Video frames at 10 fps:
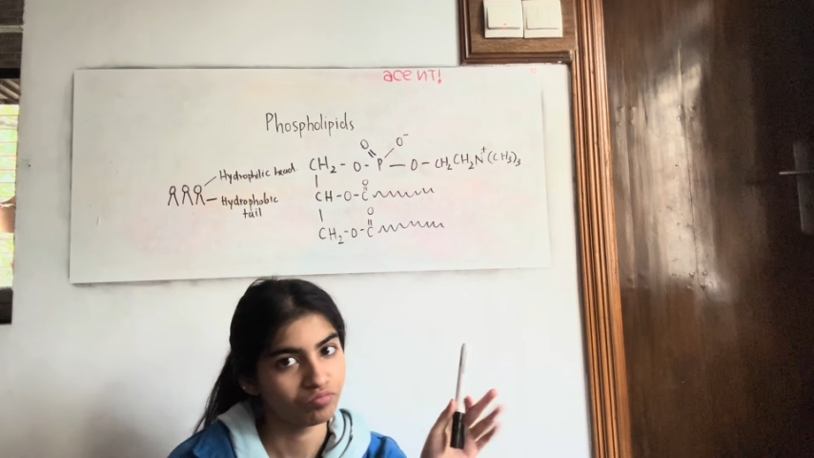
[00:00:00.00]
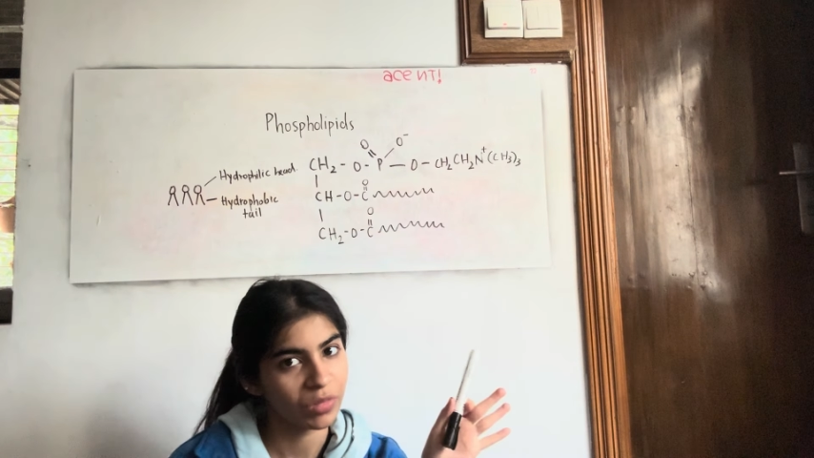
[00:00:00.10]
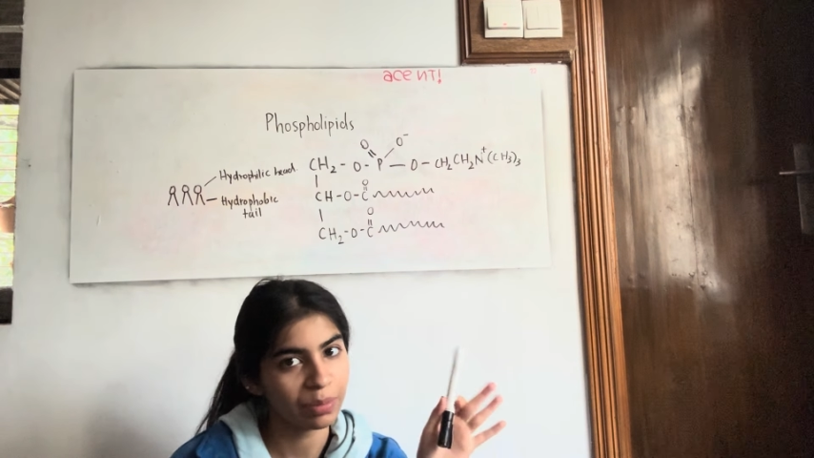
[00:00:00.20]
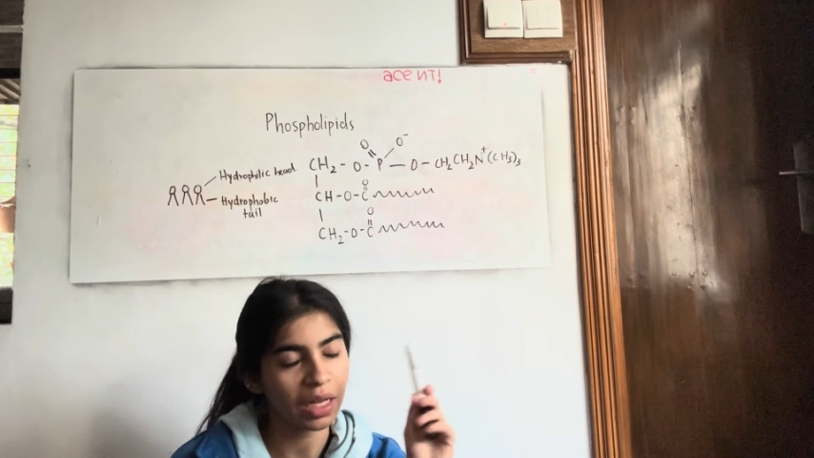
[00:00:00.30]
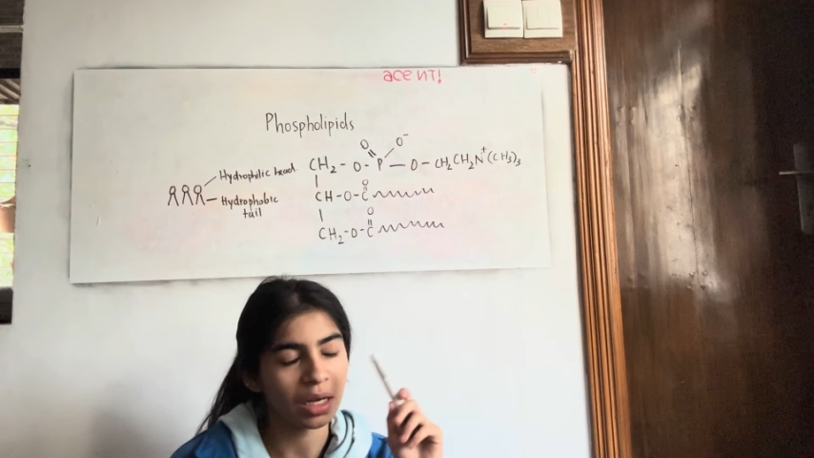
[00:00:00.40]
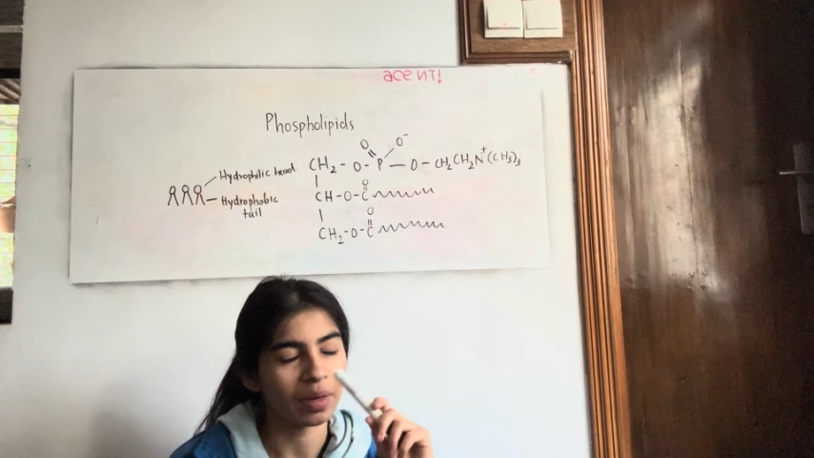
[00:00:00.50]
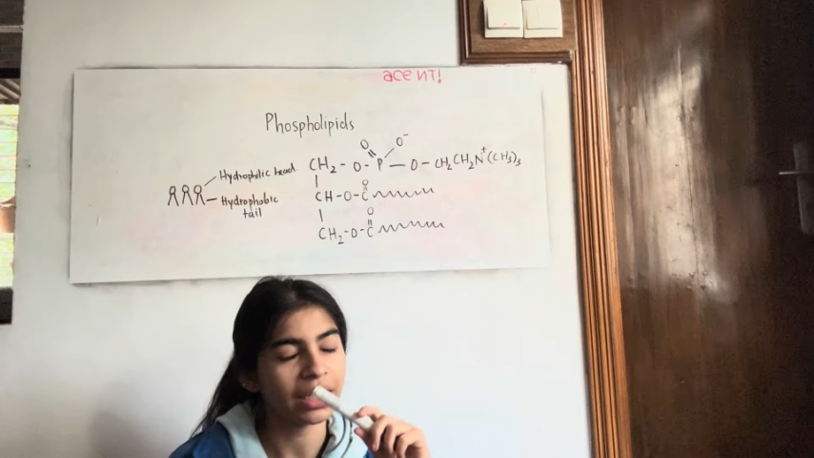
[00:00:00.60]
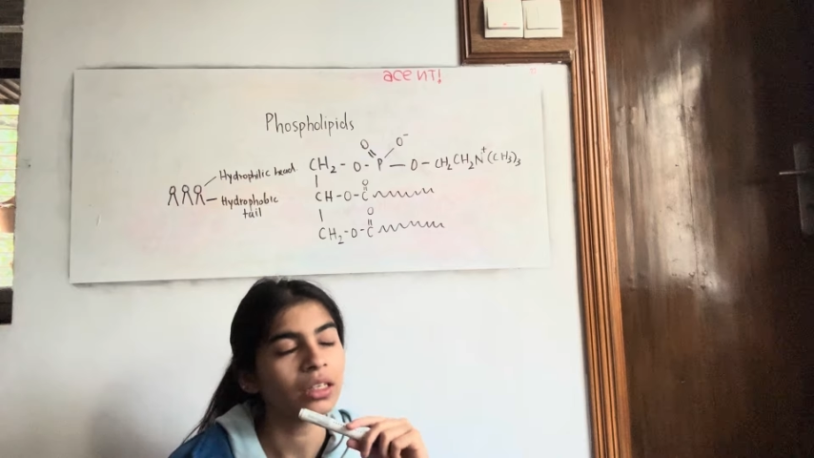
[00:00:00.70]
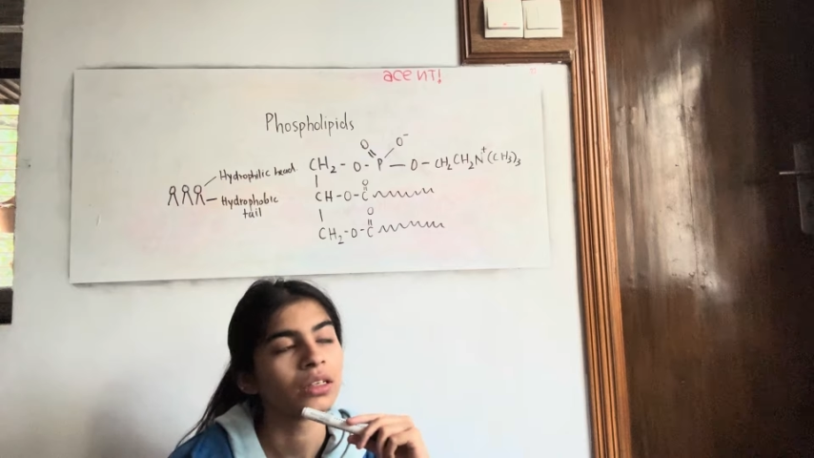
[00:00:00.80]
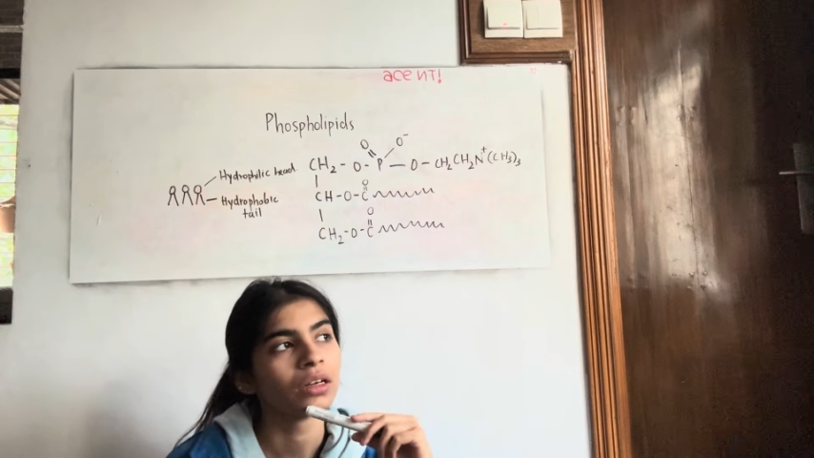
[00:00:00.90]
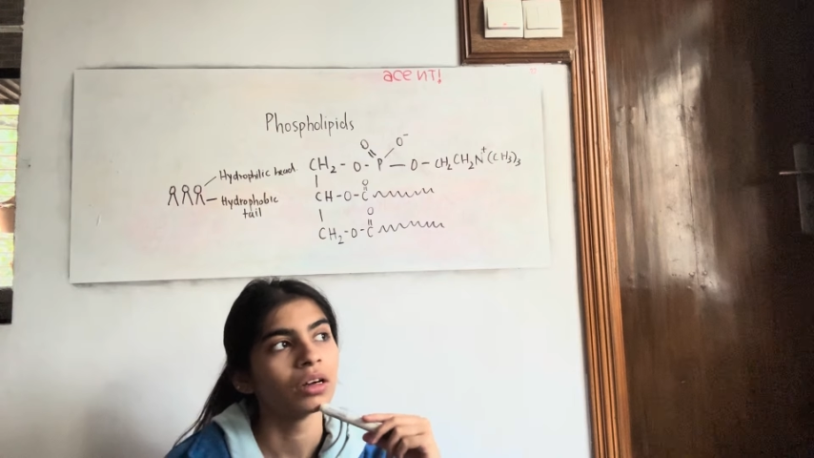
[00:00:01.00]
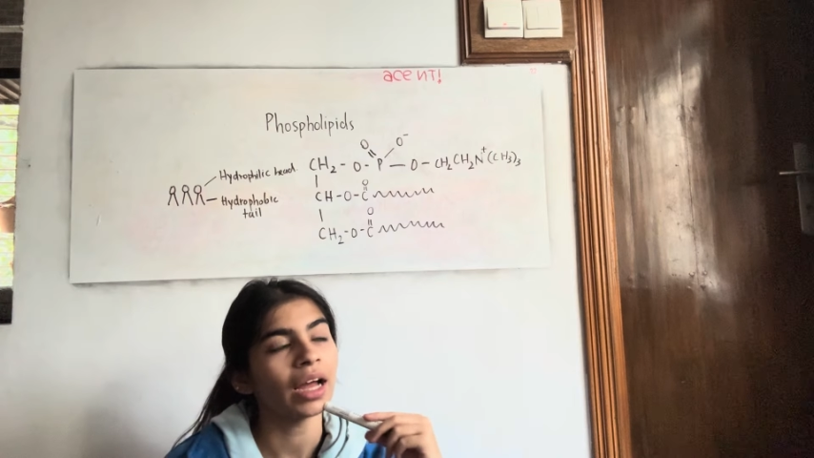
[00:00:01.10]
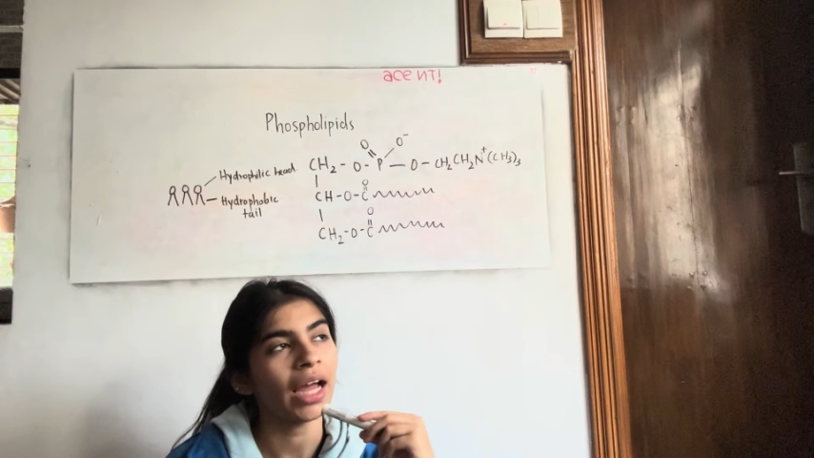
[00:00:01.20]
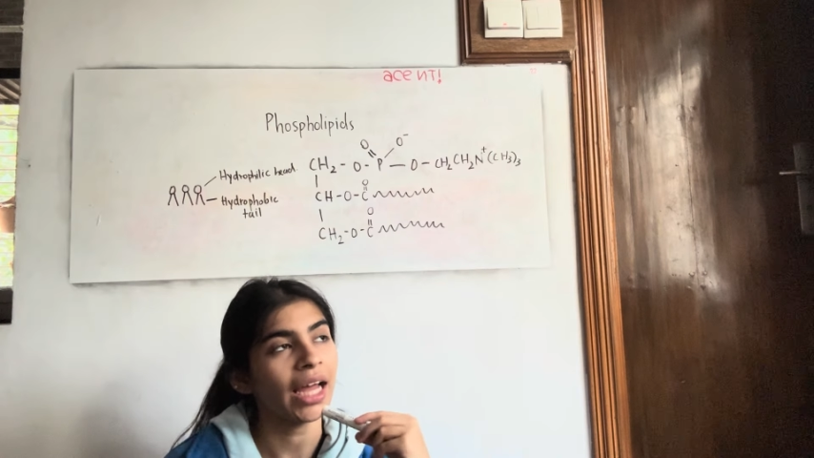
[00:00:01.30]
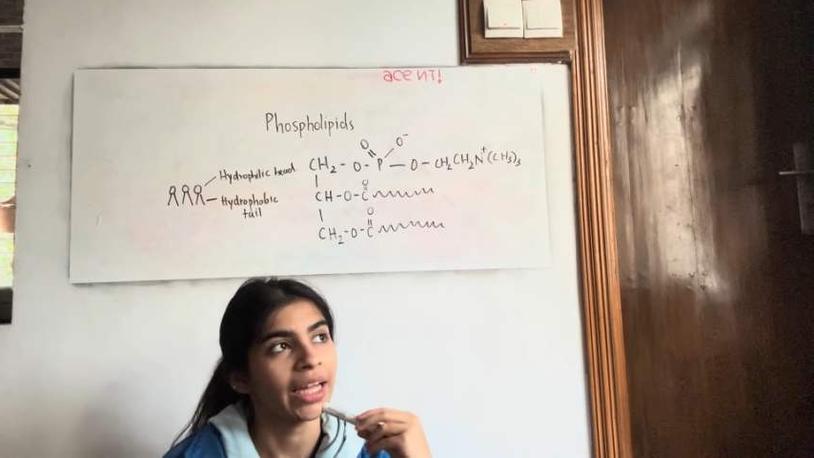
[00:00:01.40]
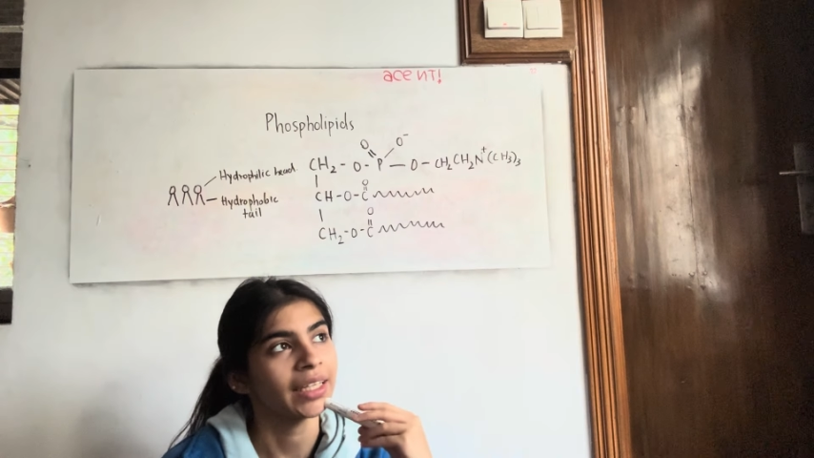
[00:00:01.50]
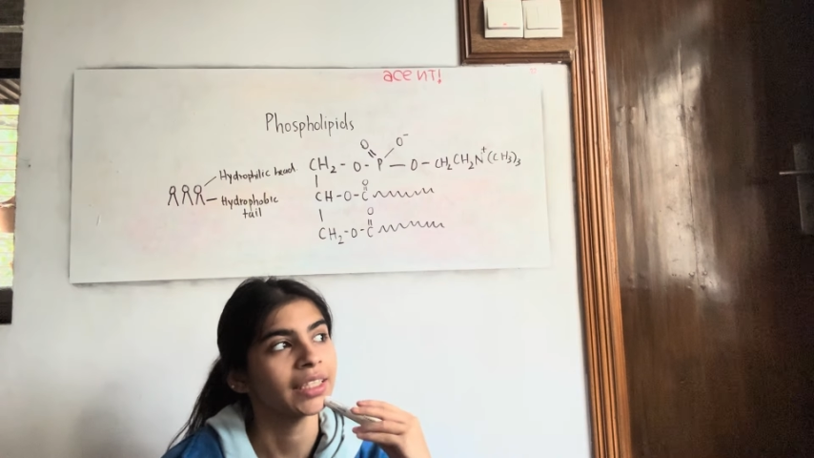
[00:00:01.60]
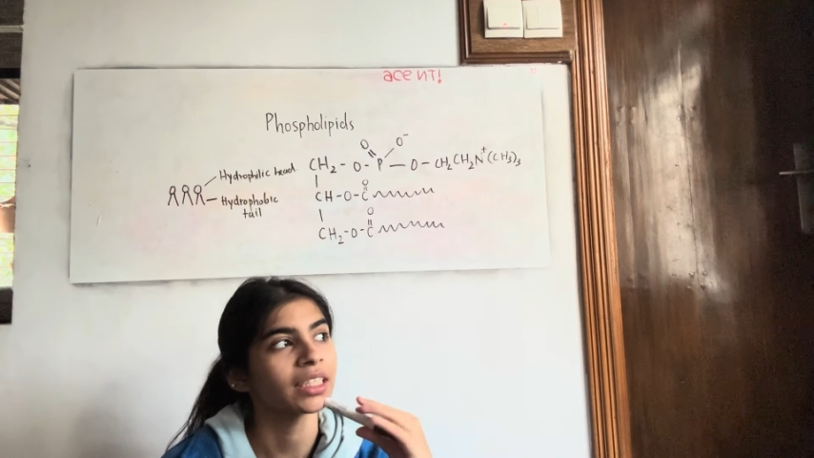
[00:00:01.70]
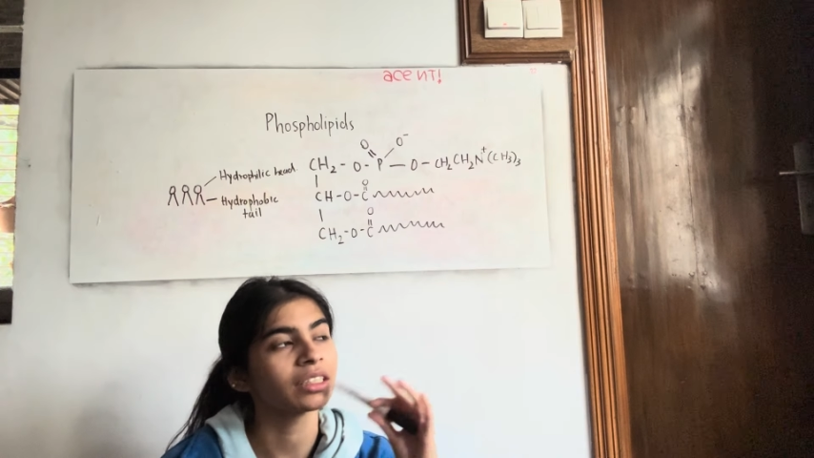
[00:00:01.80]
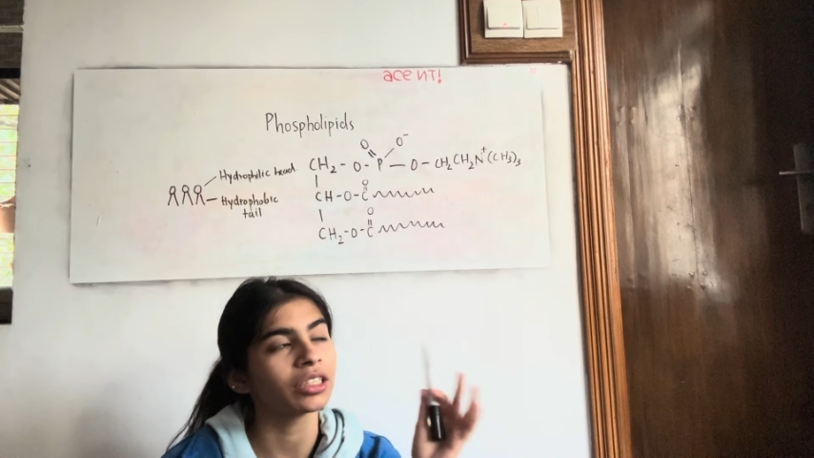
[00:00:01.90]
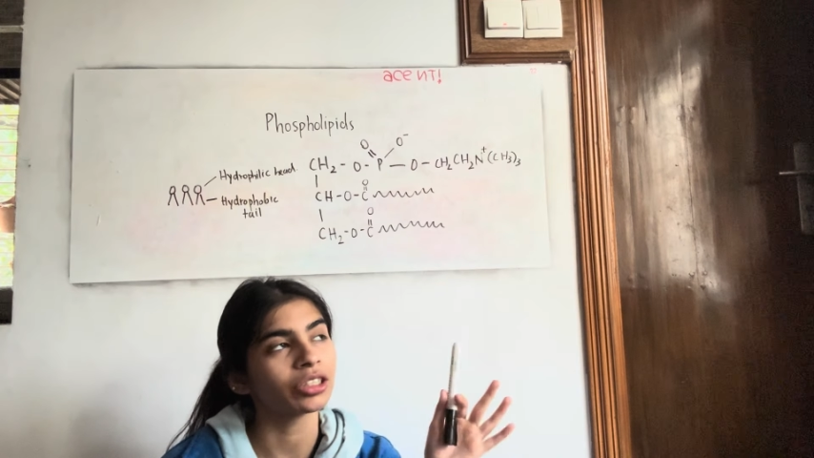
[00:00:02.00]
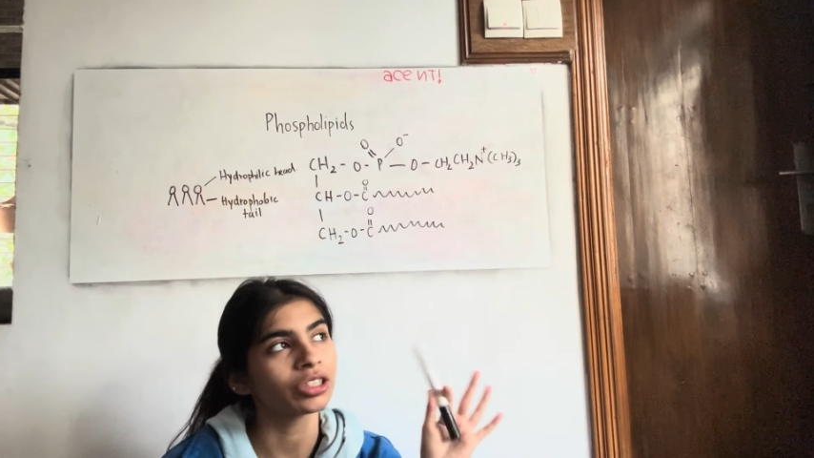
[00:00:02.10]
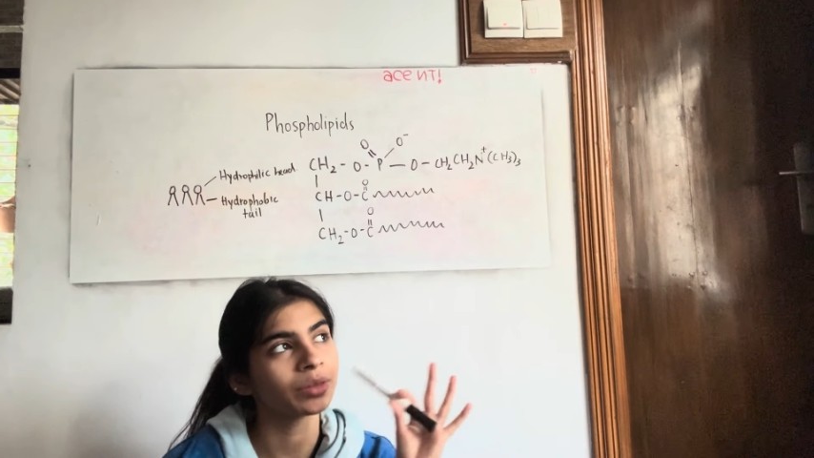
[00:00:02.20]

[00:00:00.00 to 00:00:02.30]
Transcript: keep that in mind. Head is considered